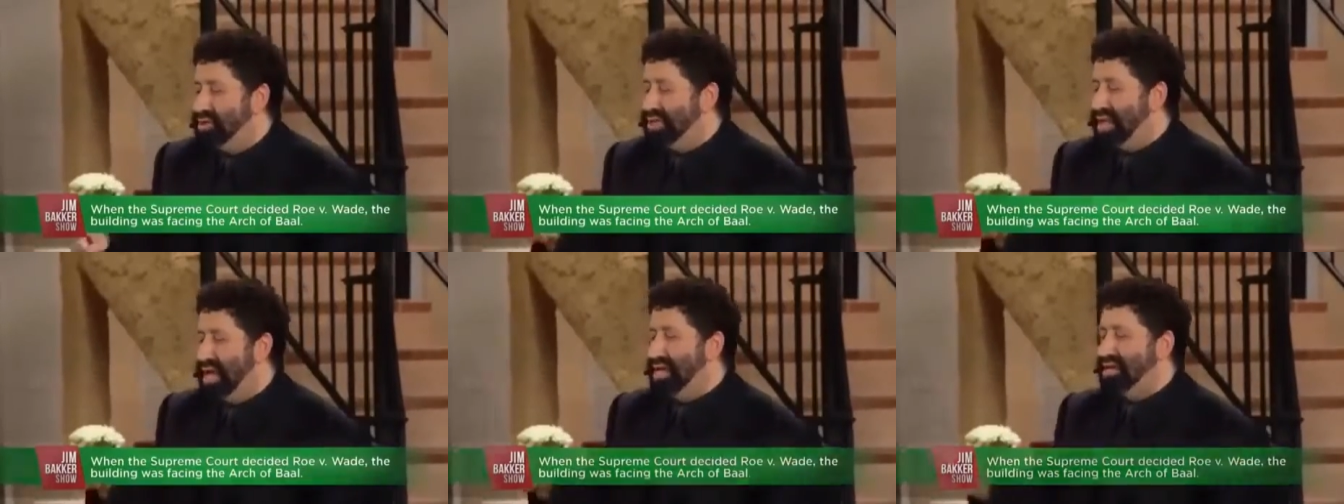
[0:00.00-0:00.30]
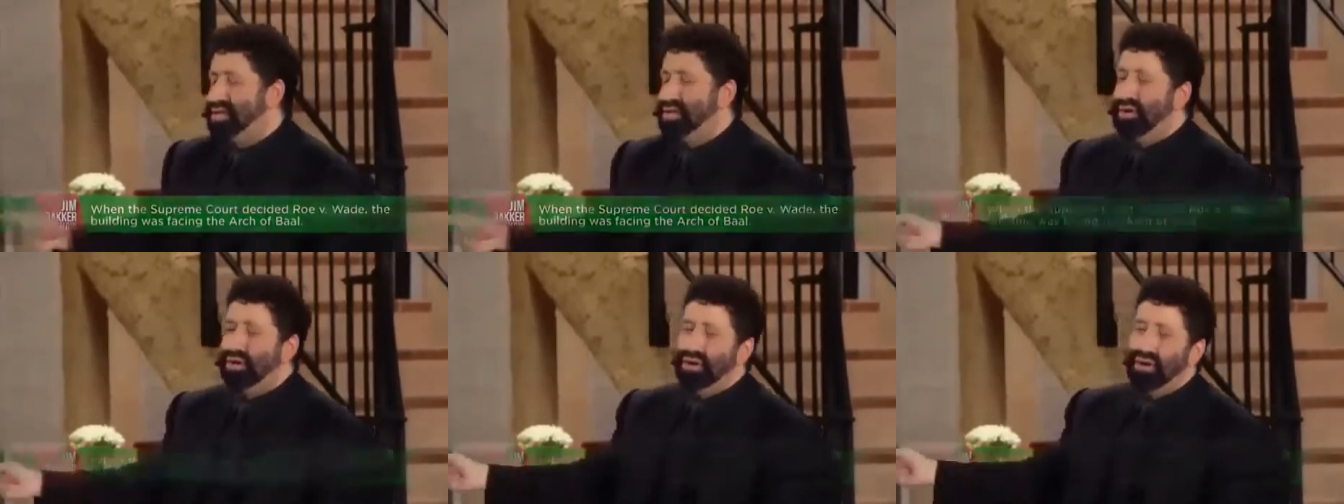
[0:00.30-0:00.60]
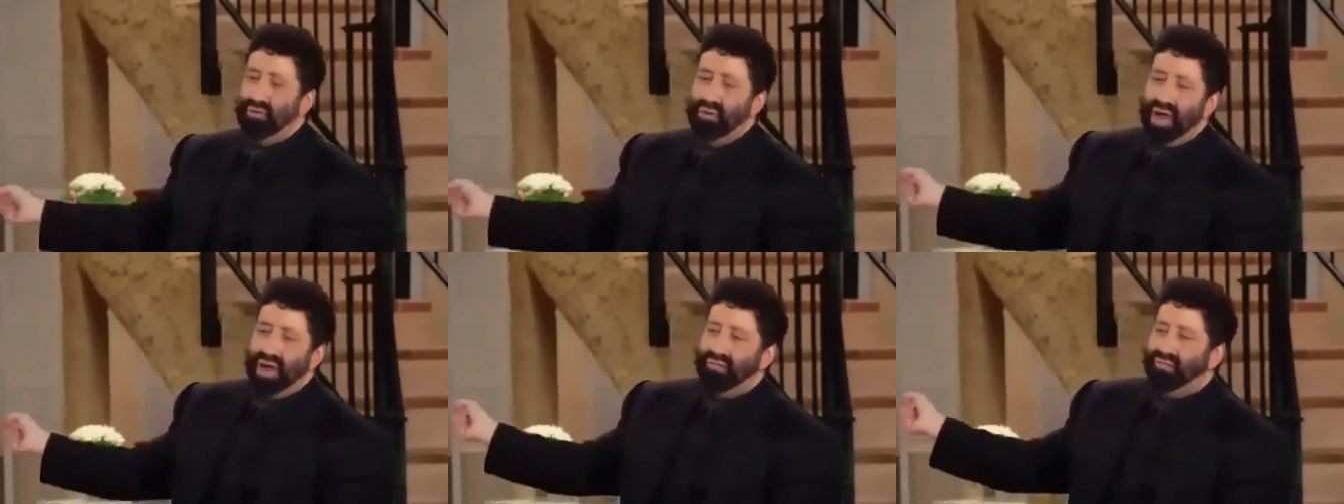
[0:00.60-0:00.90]
who said, turn
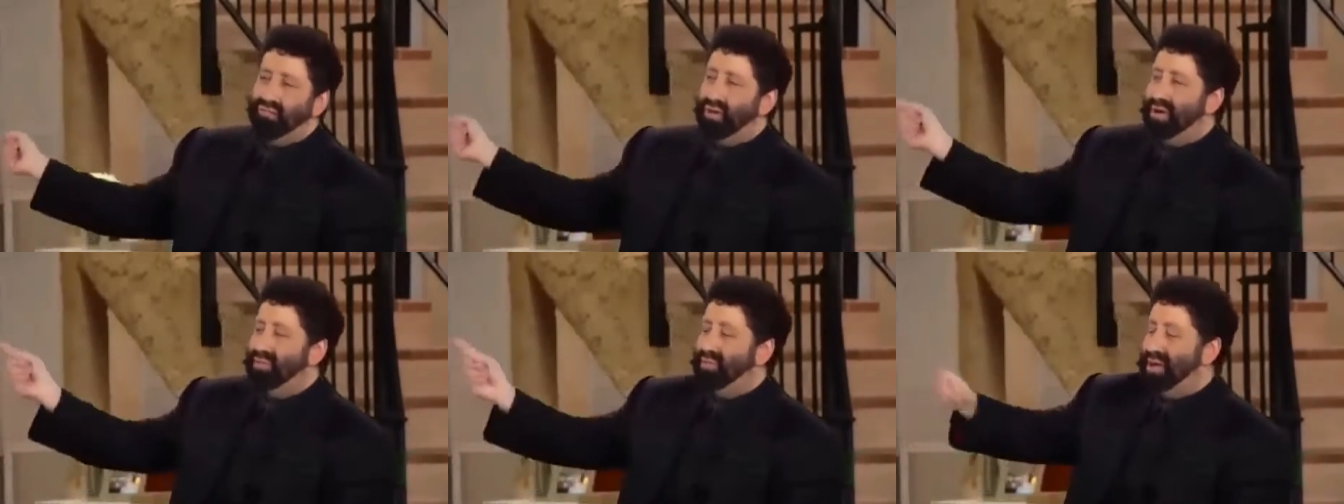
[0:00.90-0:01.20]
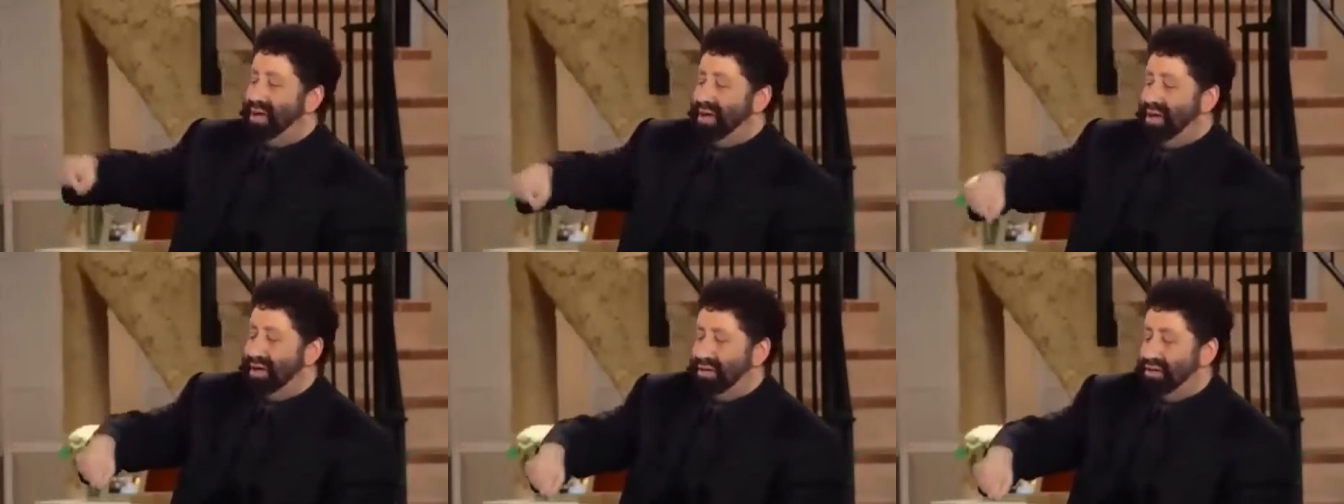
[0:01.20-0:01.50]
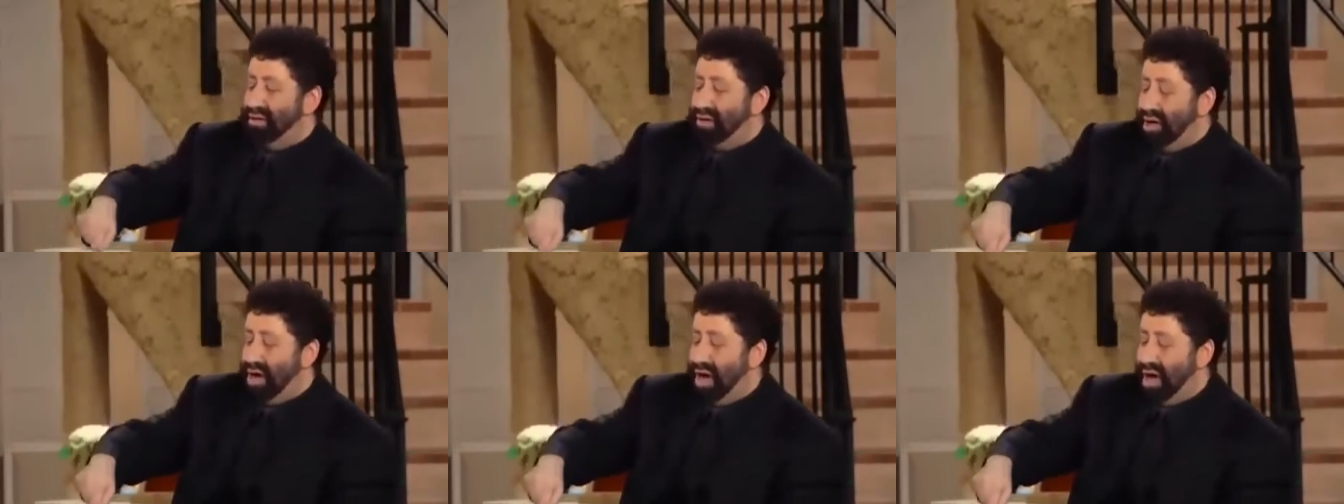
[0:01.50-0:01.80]
away from
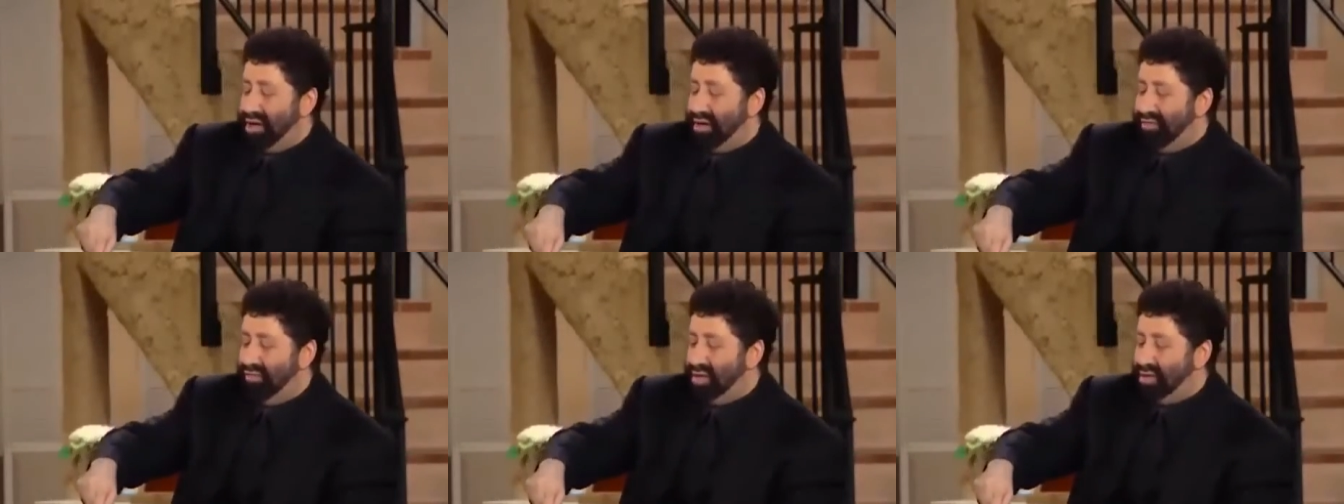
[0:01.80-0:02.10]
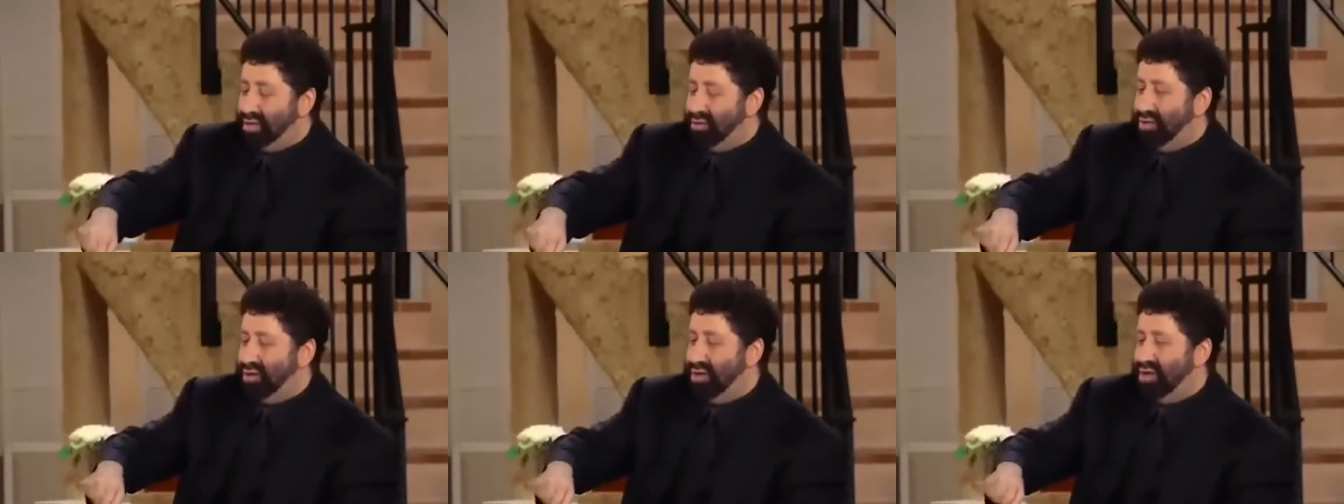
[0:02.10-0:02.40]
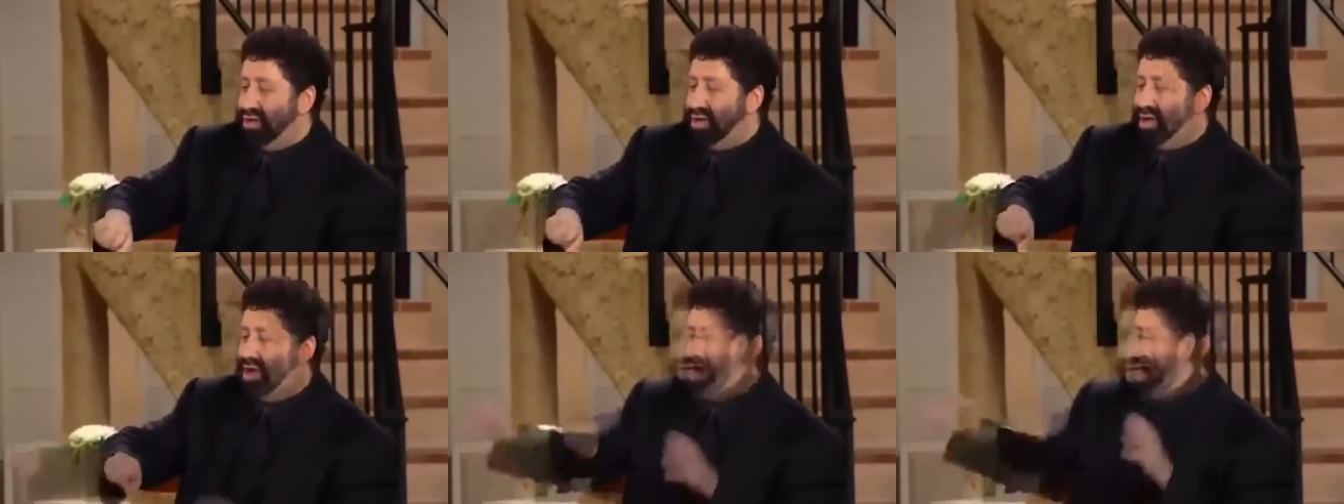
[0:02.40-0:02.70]
the God of
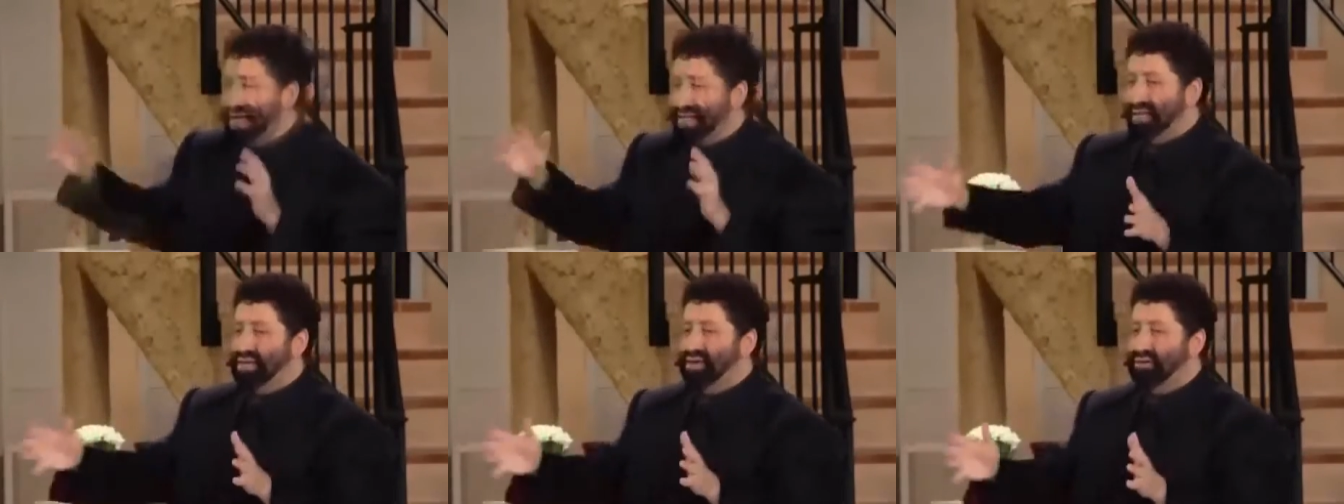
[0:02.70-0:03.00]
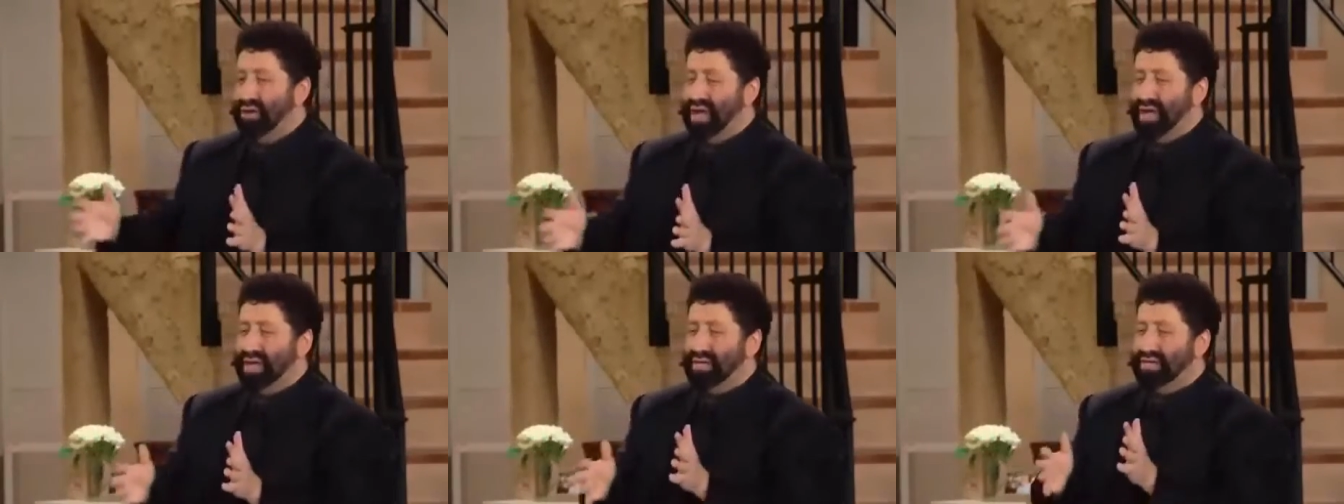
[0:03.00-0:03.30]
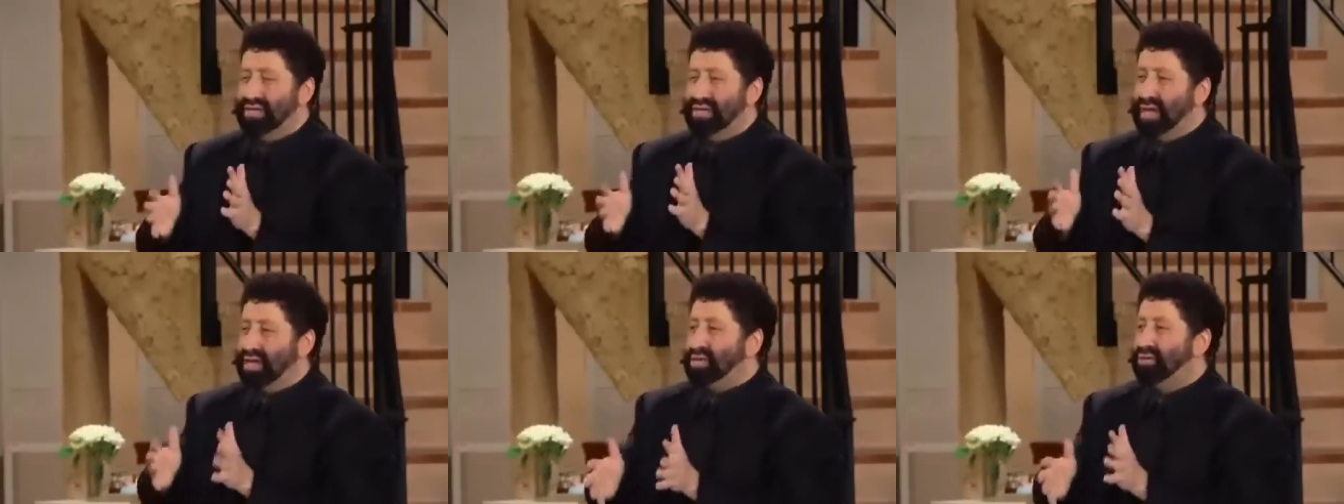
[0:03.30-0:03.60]
Israel, desecrate
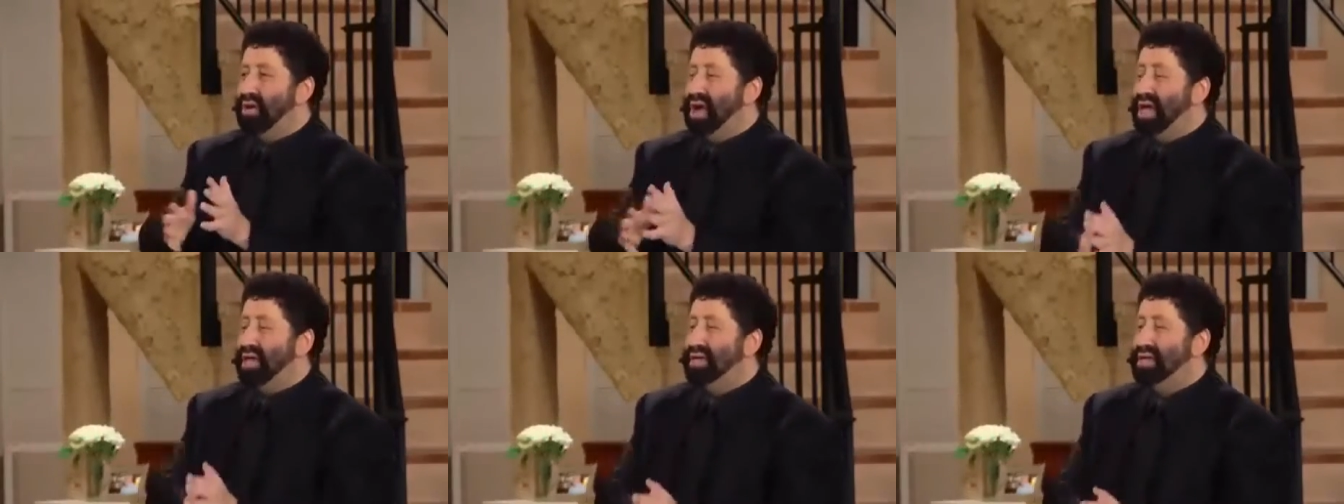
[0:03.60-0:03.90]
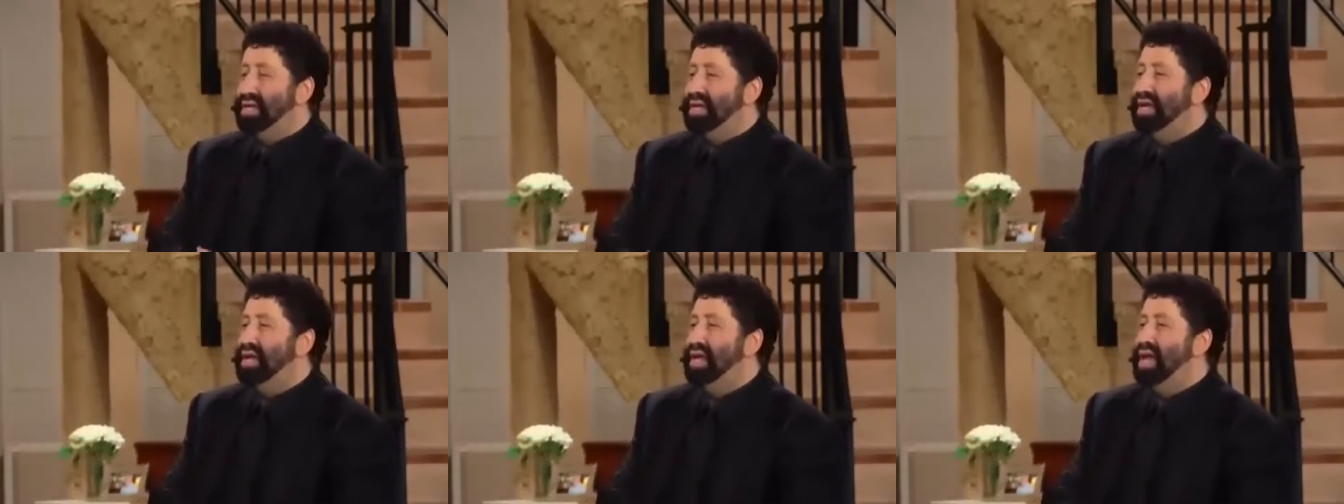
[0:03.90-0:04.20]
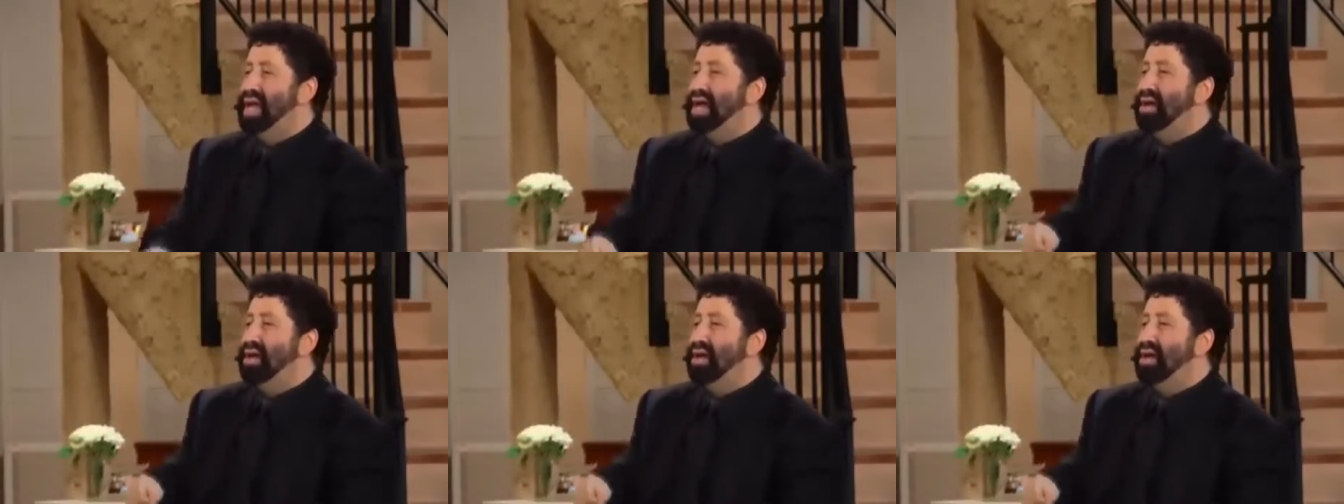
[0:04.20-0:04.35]
sexuality.